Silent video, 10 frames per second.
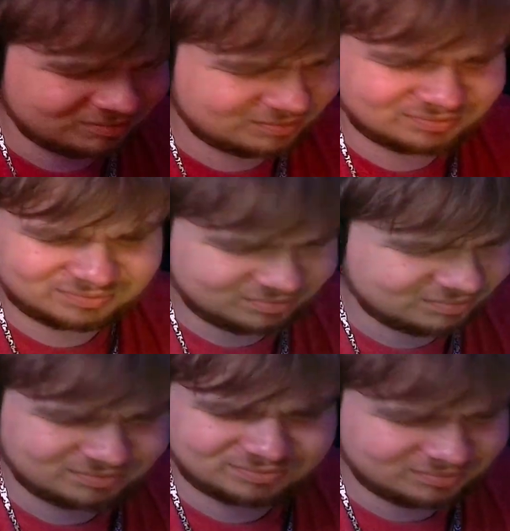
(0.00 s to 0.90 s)
They can fuck with
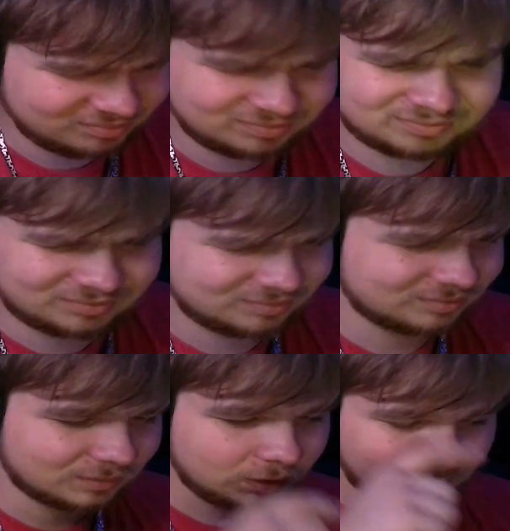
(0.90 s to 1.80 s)
the flow and I
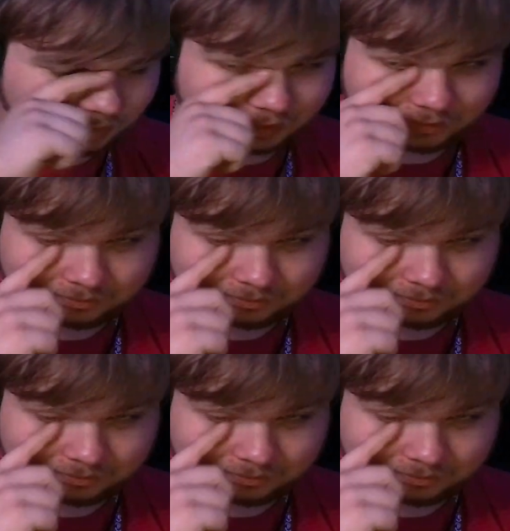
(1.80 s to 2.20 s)
Okay,